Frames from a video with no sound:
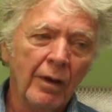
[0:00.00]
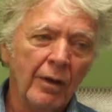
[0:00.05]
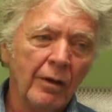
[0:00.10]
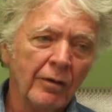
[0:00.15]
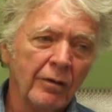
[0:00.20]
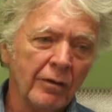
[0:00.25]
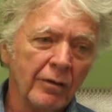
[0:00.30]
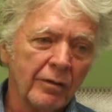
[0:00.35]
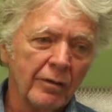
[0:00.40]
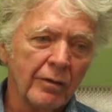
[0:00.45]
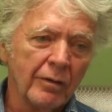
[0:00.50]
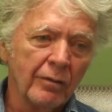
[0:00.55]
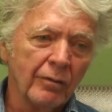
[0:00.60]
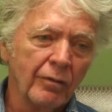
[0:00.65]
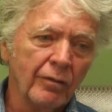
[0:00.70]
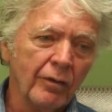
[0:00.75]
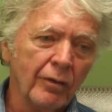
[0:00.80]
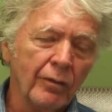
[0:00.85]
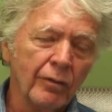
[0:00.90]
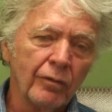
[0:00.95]
just a
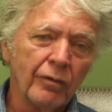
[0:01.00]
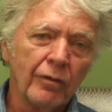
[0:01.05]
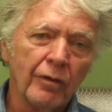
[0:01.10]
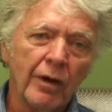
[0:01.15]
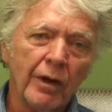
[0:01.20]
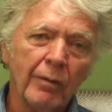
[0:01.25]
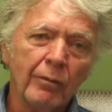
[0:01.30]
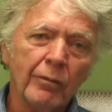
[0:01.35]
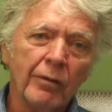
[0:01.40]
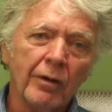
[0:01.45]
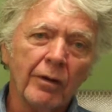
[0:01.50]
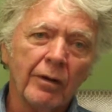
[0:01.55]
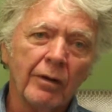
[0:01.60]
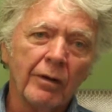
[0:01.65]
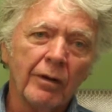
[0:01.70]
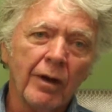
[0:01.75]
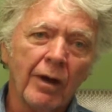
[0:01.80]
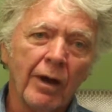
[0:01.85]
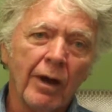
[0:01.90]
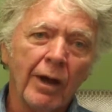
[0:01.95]
few frames at a
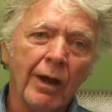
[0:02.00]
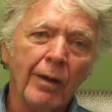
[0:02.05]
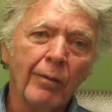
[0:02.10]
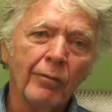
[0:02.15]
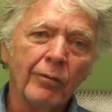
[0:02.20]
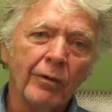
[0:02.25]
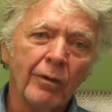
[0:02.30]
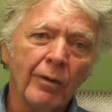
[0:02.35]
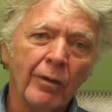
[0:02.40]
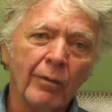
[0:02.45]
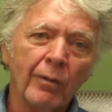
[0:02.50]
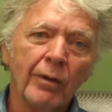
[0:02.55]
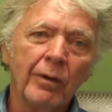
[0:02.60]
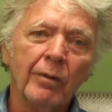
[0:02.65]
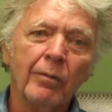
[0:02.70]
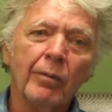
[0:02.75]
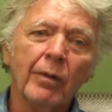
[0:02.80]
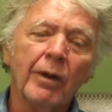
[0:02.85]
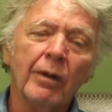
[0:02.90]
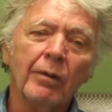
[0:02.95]
time, so I
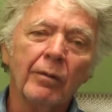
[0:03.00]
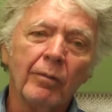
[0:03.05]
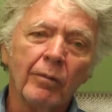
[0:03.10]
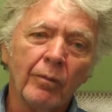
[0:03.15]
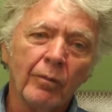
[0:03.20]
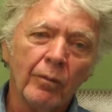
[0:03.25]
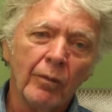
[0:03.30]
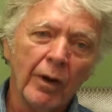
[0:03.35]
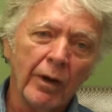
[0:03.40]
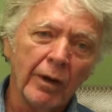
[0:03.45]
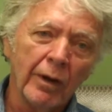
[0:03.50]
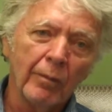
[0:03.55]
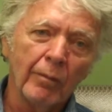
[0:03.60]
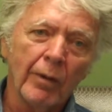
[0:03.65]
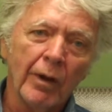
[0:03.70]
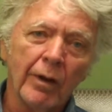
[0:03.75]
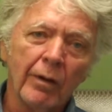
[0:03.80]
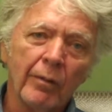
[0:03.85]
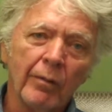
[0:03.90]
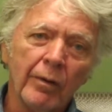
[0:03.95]
wouldn't be running
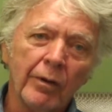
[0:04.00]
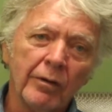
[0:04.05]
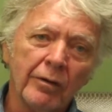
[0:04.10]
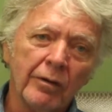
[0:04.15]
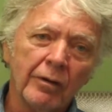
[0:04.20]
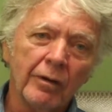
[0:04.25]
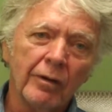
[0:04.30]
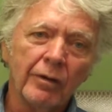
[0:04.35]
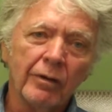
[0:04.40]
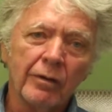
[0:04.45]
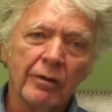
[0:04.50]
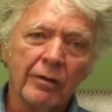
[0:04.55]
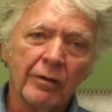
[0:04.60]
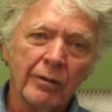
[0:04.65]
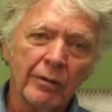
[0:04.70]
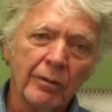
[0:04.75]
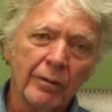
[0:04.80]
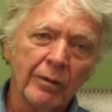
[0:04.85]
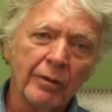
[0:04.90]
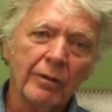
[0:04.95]
my original
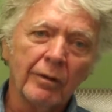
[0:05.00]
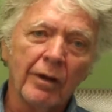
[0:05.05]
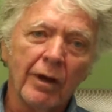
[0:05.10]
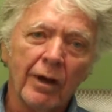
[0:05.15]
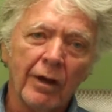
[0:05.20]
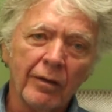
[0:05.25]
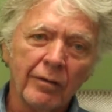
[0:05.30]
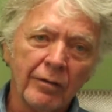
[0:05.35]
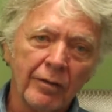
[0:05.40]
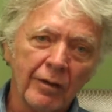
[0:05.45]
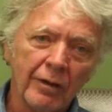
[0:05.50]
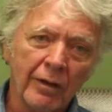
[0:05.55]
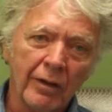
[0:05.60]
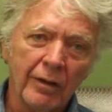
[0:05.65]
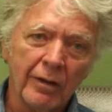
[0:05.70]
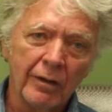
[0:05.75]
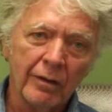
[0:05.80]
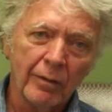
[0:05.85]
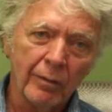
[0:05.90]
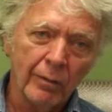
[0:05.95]
through constantly
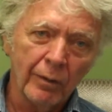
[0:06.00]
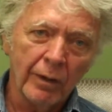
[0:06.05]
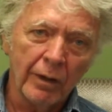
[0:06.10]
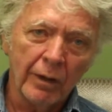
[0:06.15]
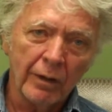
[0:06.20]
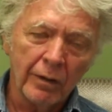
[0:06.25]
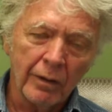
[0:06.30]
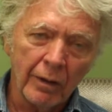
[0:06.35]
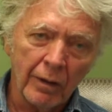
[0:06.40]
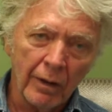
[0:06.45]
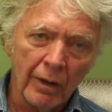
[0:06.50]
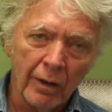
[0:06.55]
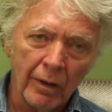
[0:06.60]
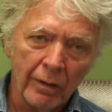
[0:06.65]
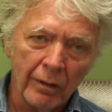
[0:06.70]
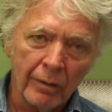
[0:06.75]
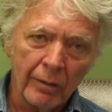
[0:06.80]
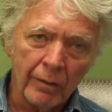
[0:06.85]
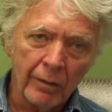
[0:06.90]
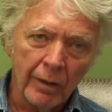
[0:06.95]
until we get the
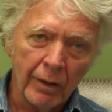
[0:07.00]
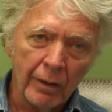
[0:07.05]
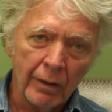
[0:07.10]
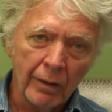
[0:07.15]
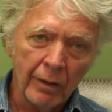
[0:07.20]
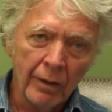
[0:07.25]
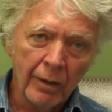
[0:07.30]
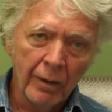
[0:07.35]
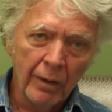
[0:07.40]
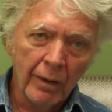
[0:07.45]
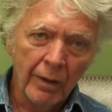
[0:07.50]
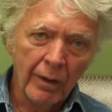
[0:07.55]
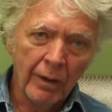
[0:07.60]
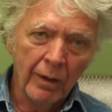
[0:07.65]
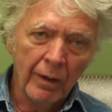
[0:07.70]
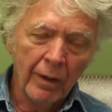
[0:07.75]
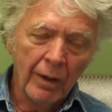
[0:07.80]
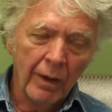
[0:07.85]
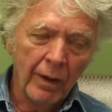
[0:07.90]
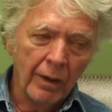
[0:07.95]
color right.
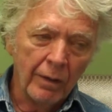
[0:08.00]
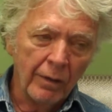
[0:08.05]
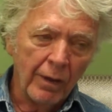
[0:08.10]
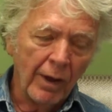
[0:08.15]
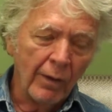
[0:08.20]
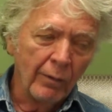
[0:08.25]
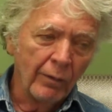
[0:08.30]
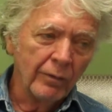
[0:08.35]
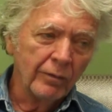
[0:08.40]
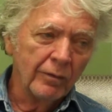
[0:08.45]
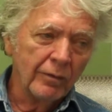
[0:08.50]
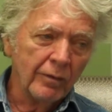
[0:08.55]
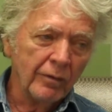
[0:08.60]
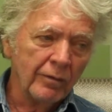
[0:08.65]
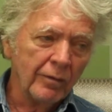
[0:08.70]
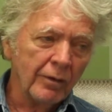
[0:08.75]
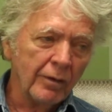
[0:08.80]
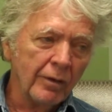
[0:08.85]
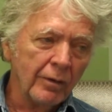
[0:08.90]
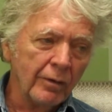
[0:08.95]
And that was
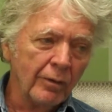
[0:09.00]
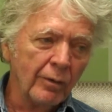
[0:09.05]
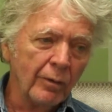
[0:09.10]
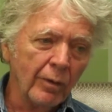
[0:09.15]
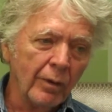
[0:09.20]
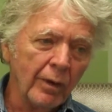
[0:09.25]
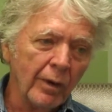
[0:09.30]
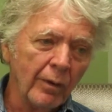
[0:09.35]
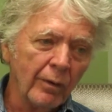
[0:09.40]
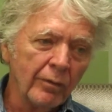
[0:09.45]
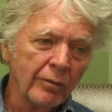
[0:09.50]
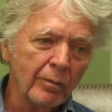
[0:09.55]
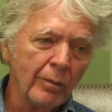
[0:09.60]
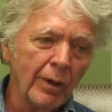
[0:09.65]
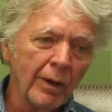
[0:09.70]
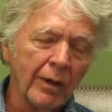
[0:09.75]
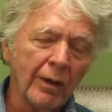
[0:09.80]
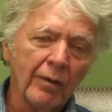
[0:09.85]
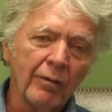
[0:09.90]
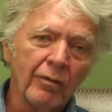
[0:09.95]
easy to do when I was
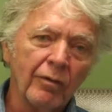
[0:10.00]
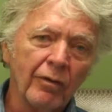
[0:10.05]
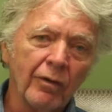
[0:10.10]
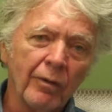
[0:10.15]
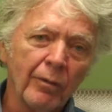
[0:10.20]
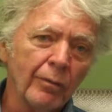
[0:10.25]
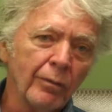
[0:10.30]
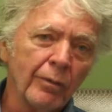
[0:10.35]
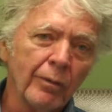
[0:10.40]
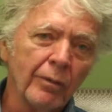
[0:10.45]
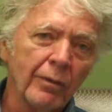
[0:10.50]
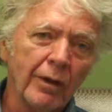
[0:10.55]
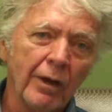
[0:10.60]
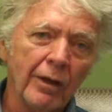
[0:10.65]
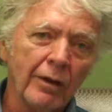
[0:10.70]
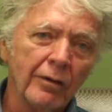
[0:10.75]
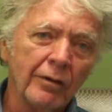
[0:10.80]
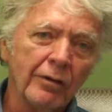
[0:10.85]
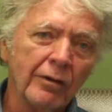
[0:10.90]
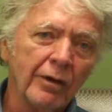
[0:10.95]
making films with
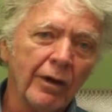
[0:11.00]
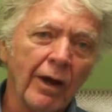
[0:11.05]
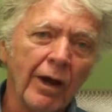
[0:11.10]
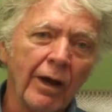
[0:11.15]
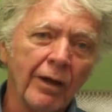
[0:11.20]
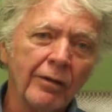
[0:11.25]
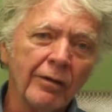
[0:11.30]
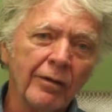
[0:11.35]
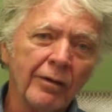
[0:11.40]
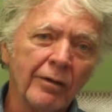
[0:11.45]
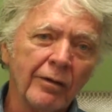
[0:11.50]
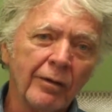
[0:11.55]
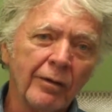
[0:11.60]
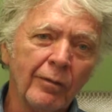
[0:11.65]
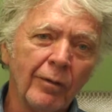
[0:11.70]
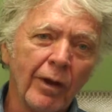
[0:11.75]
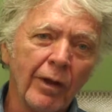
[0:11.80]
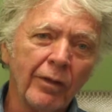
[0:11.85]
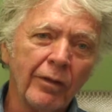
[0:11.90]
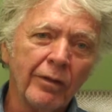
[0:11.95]
10 shots.
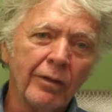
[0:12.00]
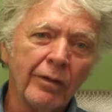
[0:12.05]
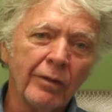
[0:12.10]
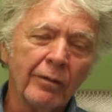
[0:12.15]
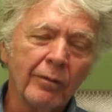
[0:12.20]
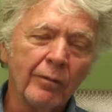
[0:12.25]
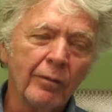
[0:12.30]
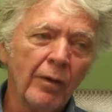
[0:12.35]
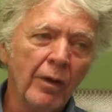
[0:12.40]
Rather than